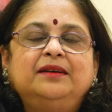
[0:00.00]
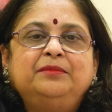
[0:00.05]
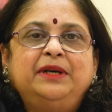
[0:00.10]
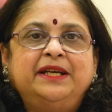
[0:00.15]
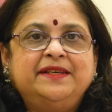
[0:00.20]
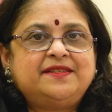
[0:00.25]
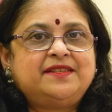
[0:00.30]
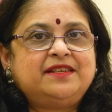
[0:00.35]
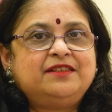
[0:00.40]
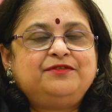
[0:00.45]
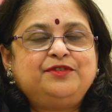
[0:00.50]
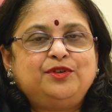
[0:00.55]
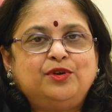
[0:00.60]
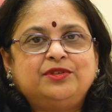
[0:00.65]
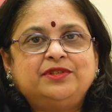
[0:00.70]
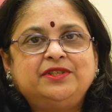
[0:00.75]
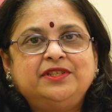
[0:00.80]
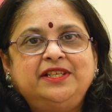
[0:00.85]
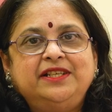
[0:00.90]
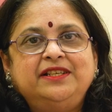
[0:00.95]
Myself,
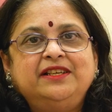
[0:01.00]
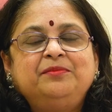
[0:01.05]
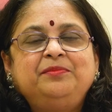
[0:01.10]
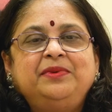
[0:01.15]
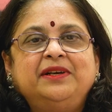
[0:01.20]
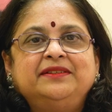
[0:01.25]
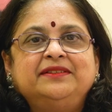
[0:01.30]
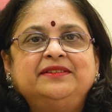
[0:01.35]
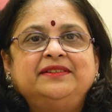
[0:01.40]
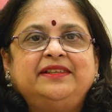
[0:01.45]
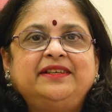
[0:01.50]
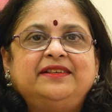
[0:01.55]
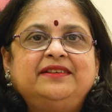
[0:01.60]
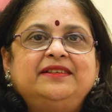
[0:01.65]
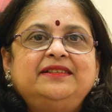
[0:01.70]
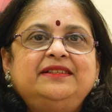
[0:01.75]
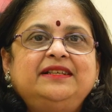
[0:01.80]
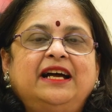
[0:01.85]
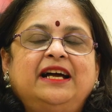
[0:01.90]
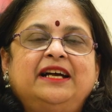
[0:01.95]
Dr. Neena
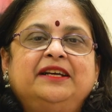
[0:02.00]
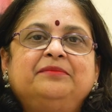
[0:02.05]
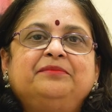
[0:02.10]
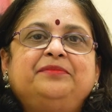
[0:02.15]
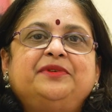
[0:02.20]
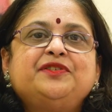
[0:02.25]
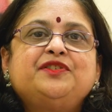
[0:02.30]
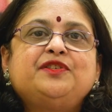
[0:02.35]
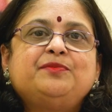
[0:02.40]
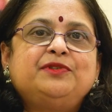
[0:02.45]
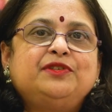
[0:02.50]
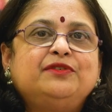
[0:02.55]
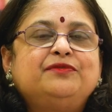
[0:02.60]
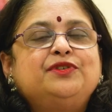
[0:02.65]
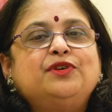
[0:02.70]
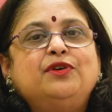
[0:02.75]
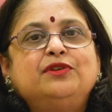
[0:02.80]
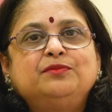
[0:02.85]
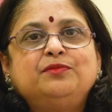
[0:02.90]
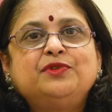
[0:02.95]
Panandikar. I am principal
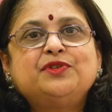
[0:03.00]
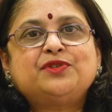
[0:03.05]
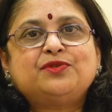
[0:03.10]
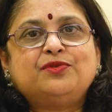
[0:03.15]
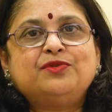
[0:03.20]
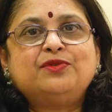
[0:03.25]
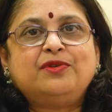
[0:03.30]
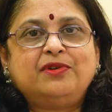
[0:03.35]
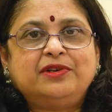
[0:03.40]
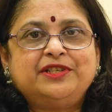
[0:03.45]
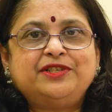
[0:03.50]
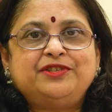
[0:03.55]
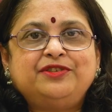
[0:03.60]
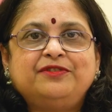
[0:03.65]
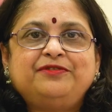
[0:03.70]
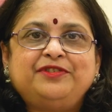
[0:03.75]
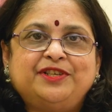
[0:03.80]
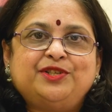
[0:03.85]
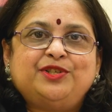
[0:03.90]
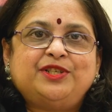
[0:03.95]
of Don Bosco College
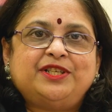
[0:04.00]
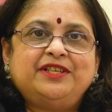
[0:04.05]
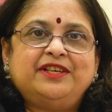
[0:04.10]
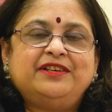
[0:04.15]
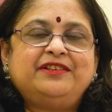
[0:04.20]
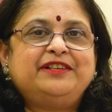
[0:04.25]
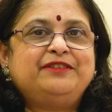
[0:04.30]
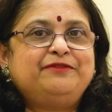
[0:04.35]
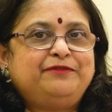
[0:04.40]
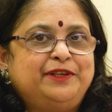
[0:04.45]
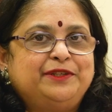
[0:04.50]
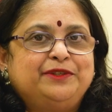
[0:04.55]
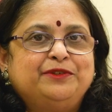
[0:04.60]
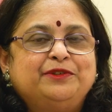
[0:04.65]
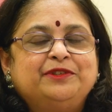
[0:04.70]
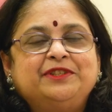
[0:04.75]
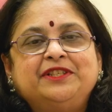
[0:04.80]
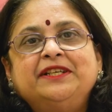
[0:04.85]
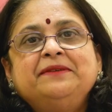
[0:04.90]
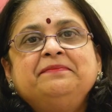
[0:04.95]
of Engineering,
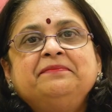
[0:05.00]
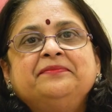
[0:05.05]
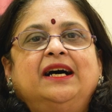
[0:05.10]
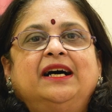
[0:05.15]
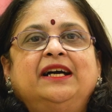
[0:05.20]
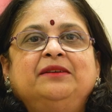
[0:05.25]
Fatorda.